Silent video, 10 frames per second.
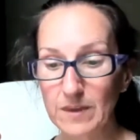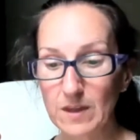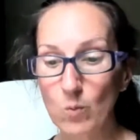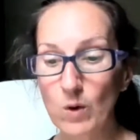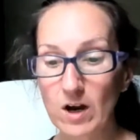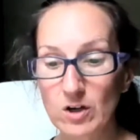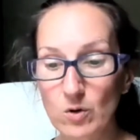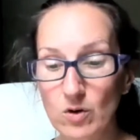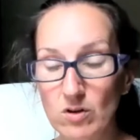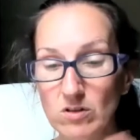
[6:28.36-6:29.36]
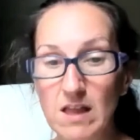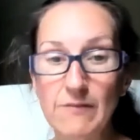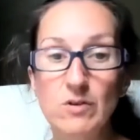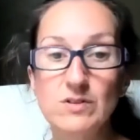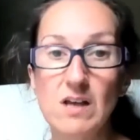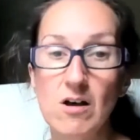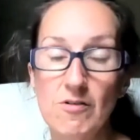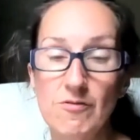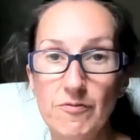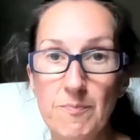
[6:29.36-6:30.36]
your levels
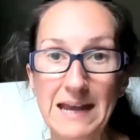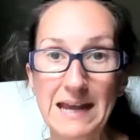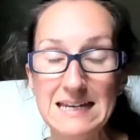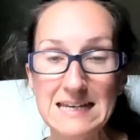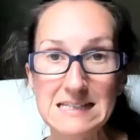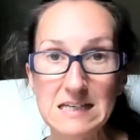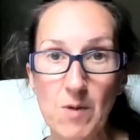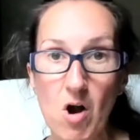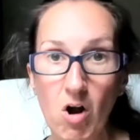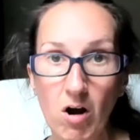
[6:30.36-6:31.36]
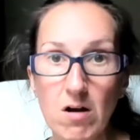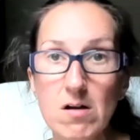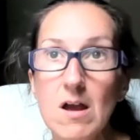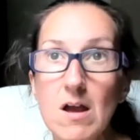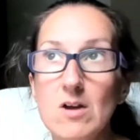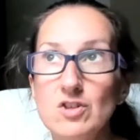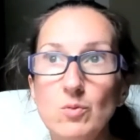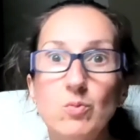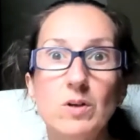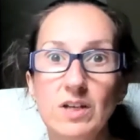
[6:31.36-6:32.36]
of magnesium are, to
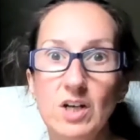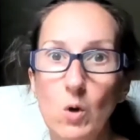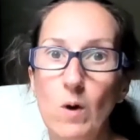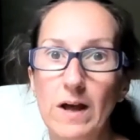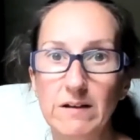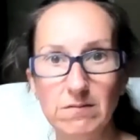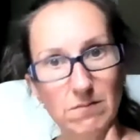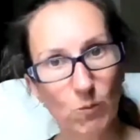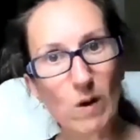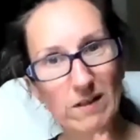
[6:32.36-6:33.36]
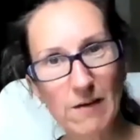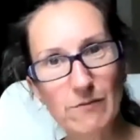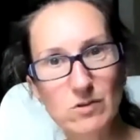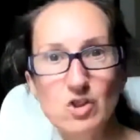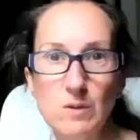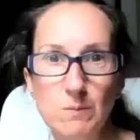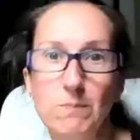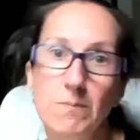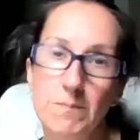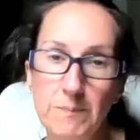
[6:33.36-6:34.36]
really know what levels should
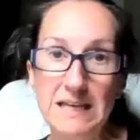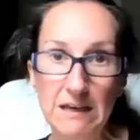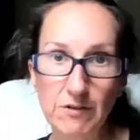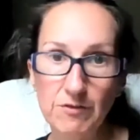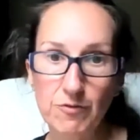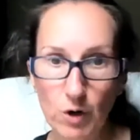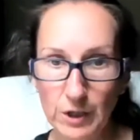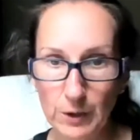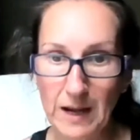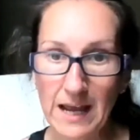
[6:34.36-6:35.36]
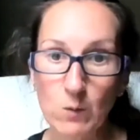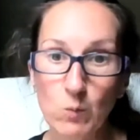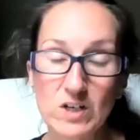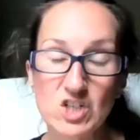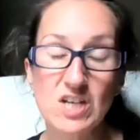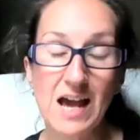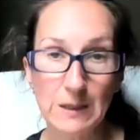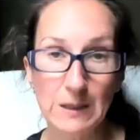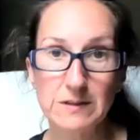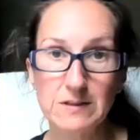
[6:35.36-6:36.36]
be given for you and which
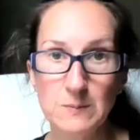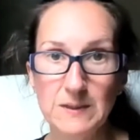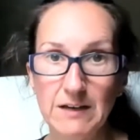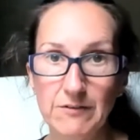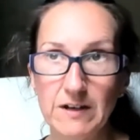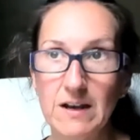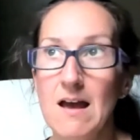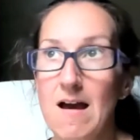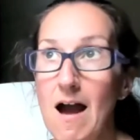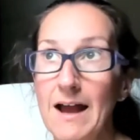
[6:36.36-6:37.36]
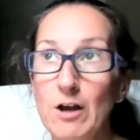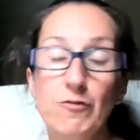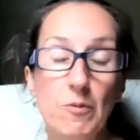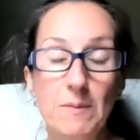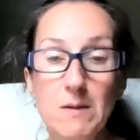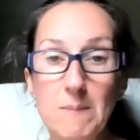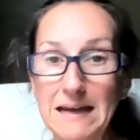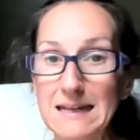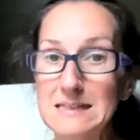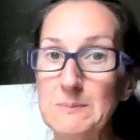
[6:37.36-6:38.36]
type to be given. I know for me,
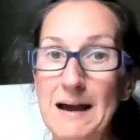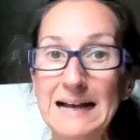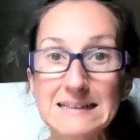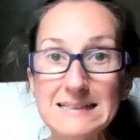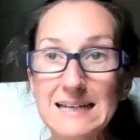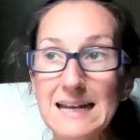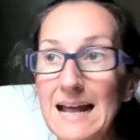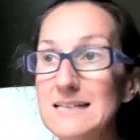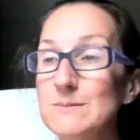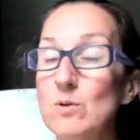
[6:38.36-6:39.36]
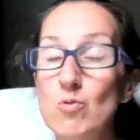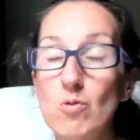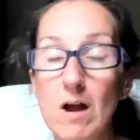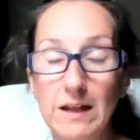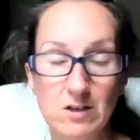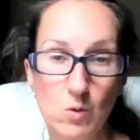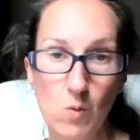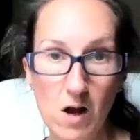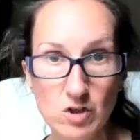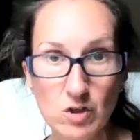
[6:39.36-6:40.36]
magnesium biglycinate has me running to the
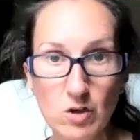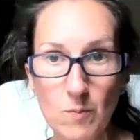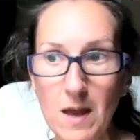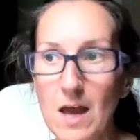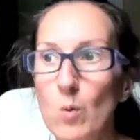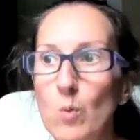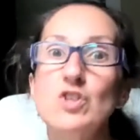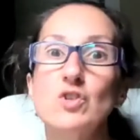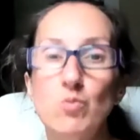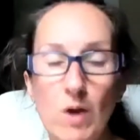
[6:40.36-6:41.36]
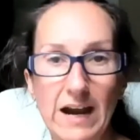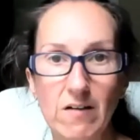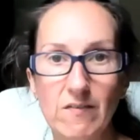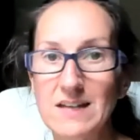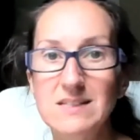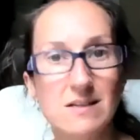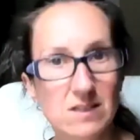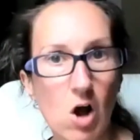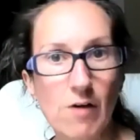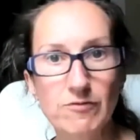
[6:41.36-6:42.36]
washroom, which is rare. That doesn't
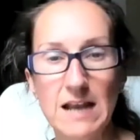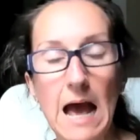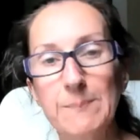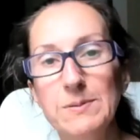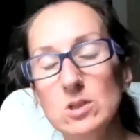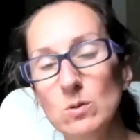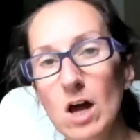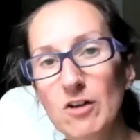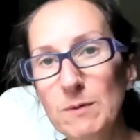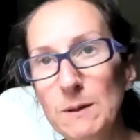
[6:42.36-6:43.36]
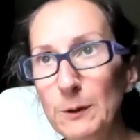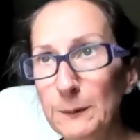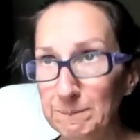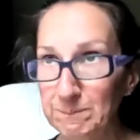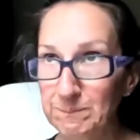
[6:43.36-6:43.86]
often happen to a lot of people.